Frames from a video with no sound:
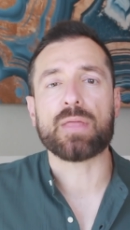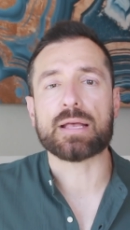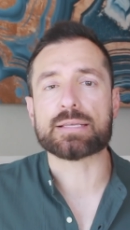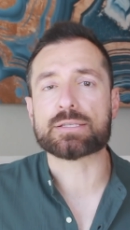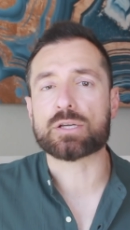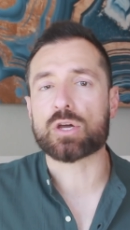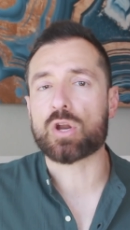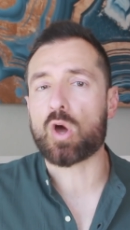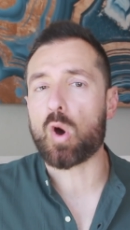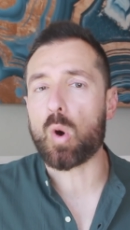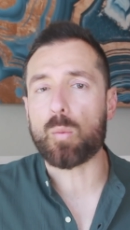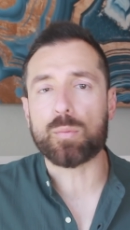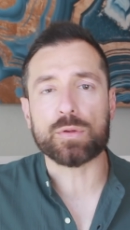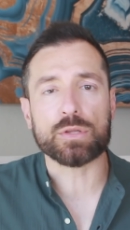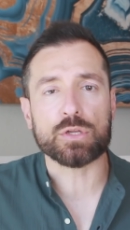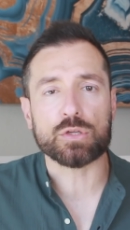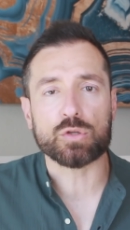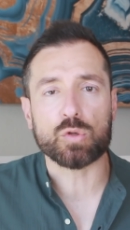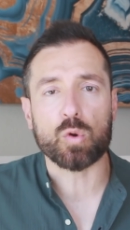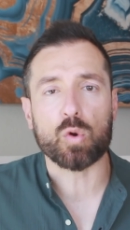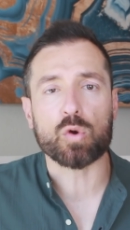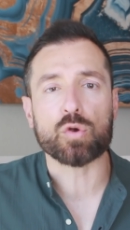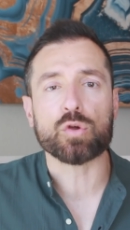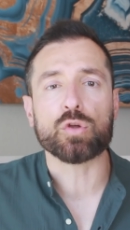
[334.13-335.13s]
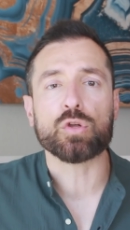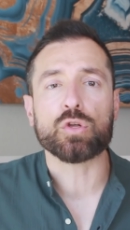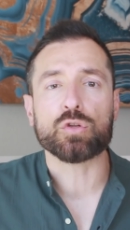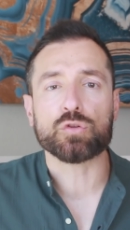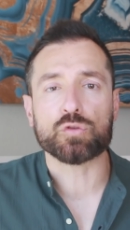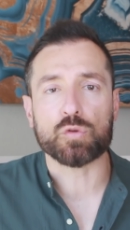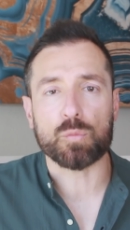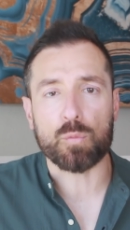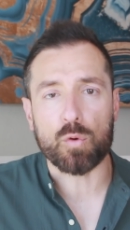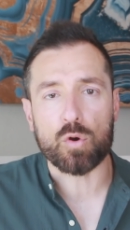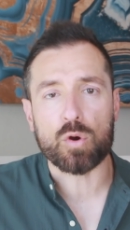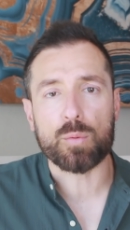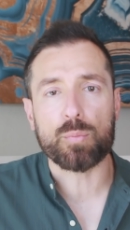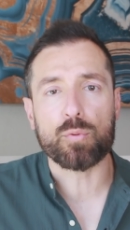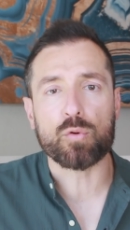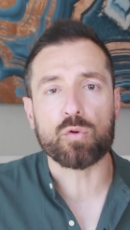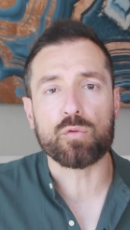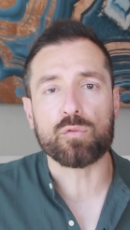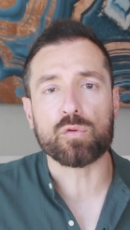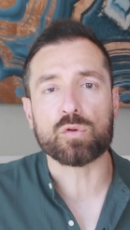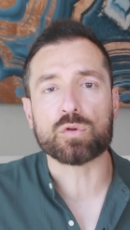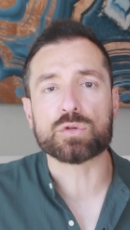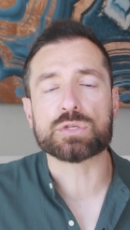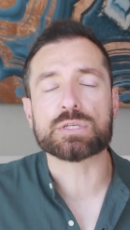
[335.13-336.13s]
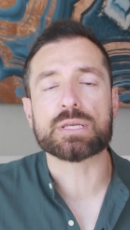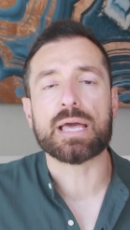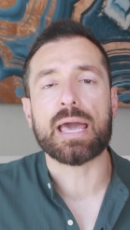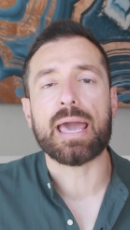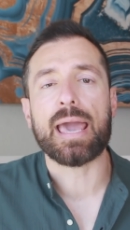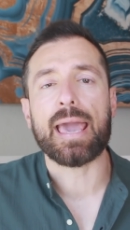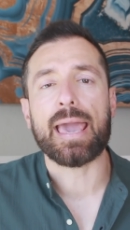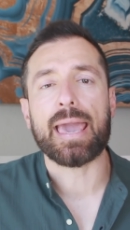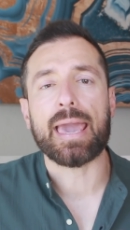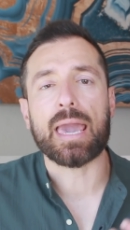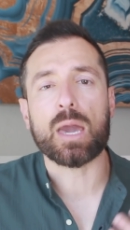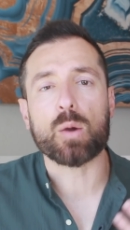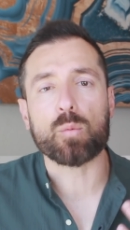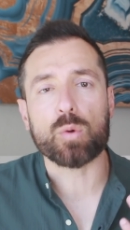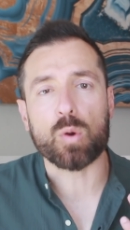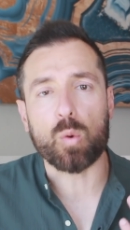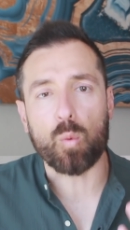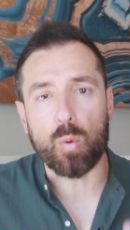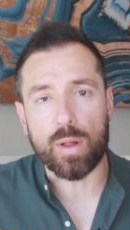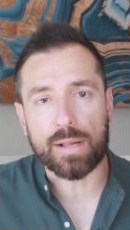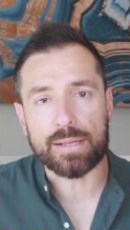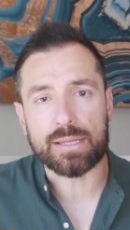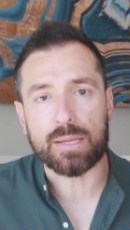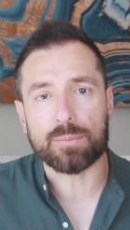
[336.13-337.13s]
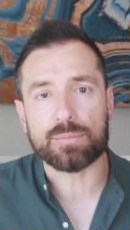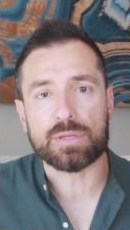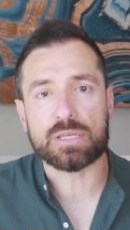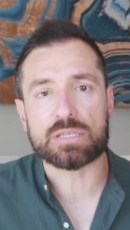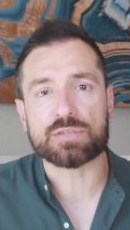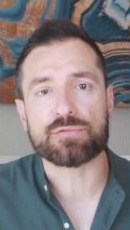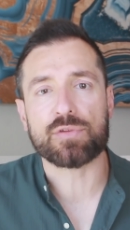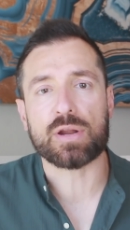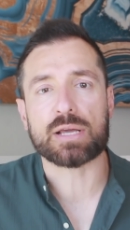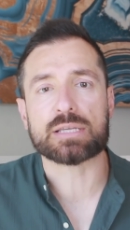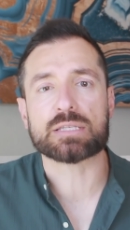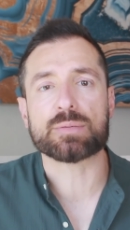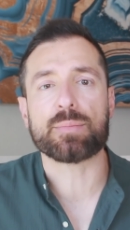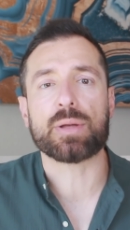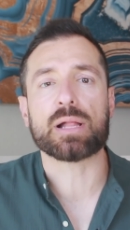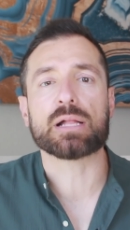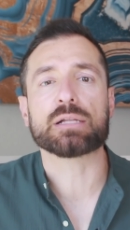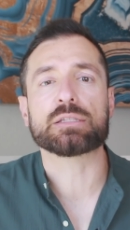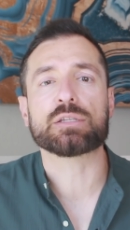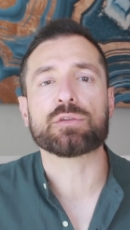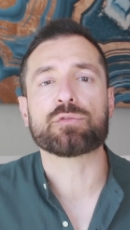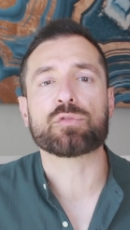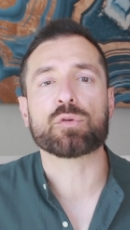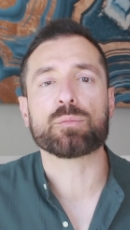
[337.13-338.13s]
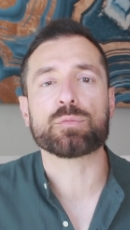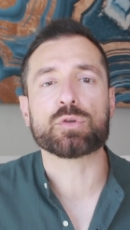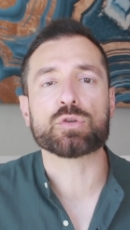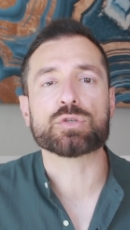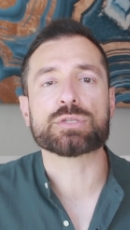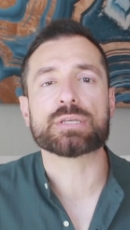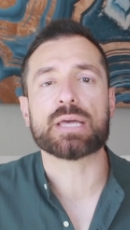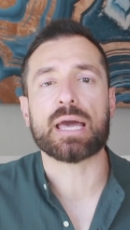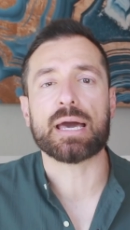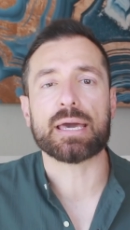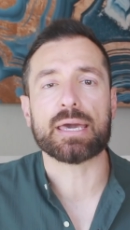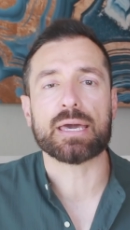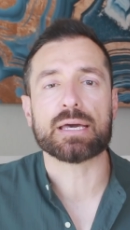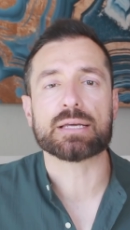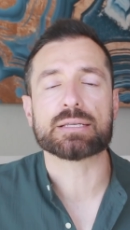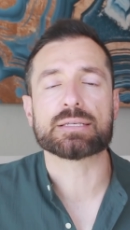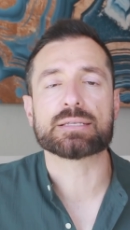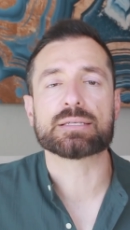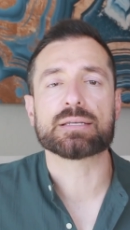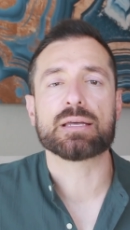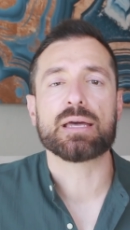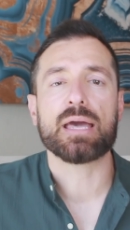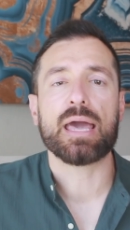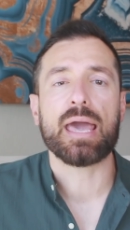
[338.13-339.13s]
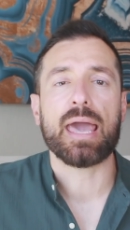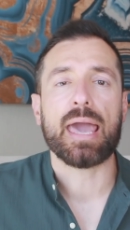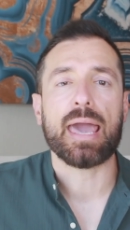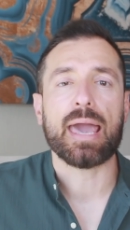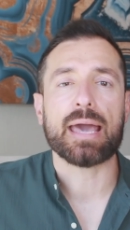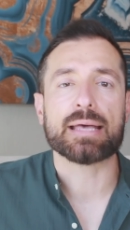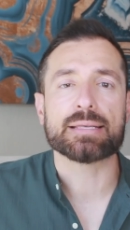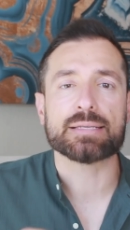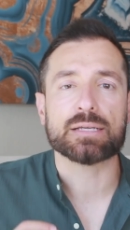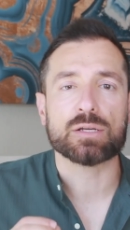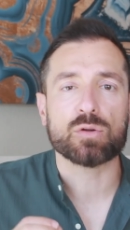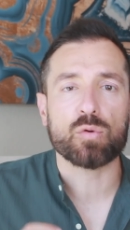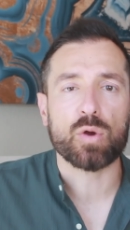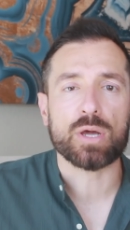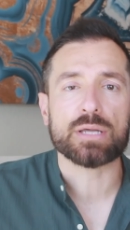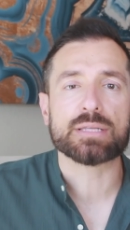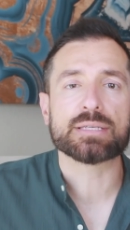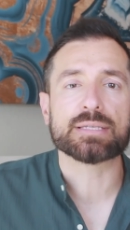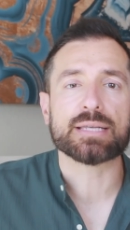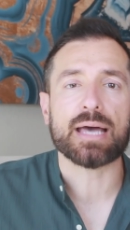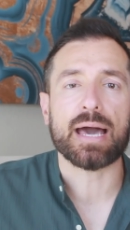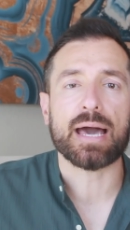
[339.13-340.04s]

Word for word: that's going to open the door to more approvals, and we welcome this flexibility from USCIS as a great